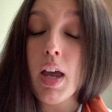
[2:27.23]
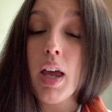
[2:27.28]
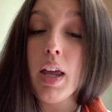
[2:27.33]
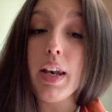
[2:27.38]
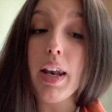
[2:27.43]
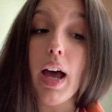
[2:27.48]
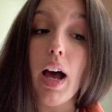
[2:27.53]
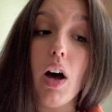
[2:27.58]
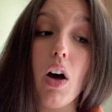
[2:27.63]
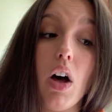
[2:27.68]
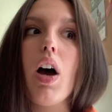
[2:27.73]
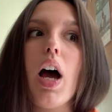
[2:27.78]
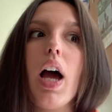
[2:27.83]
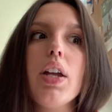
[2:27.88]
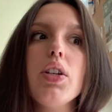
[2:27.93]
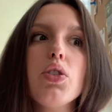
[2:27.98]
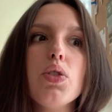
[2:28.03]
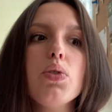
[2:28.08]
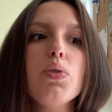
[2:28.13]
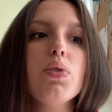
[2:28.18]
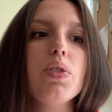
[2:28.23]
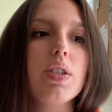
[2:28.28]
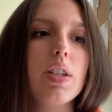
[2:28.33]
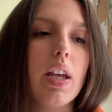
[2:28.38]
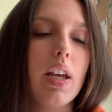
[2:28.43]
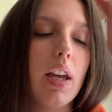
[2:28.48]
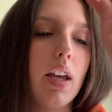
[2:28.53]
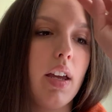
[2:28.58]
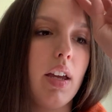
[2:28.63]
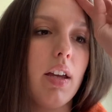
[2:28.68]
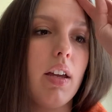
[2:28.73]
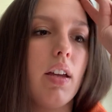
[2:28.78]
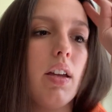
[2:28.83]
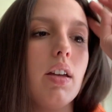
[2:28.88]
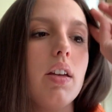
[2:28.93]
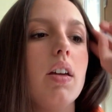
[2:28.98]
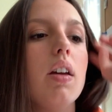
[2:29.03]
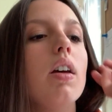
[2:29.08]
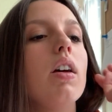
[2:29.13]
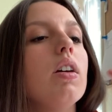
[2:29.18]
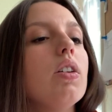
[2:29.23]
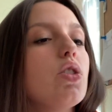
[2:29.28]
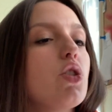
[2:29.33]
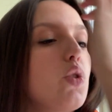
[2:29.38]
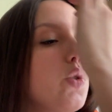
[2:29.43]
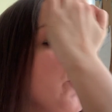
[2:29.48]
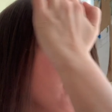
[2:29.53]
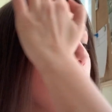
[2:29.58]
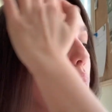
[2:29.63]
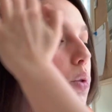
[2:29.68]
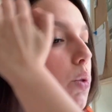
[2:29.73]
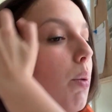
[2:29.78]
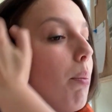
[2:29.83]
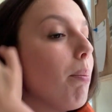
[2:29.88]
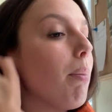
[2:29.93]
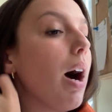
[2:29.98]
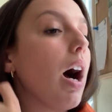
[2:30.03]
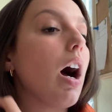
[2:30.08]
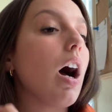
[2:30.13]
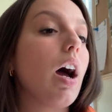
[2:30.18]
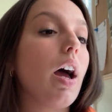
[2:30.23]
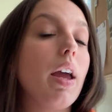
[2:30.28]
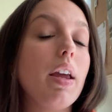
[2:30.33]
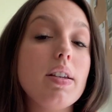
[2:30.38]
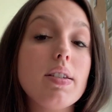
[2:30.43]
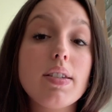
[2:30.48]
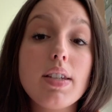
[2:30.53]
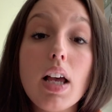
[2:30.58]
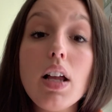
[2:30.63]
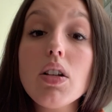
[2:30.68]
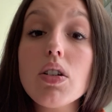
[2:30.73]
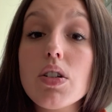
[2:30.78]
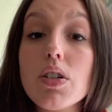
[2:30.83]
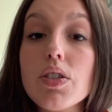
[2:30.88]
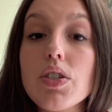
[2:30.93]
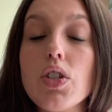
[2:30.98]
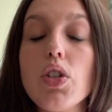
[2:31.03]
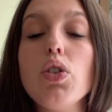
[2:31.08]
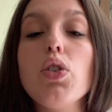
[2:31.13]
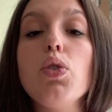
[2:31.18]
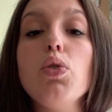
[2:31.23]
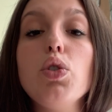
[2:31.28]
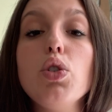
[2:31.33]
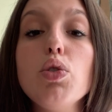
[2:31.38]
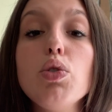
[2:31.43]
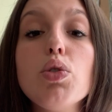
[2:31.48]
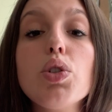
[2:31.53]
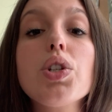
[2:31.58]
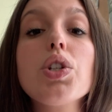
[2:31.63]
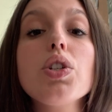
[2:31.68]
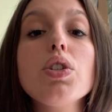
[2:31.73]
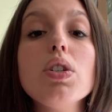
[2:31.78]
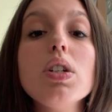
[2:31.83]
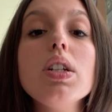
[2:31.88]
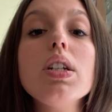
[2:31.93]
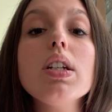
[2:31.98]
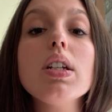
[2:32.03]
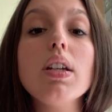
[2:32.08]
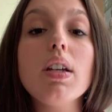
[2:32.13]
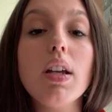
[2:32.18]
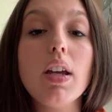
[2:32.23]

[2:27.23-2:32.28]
Now, I do say to my sellers, you should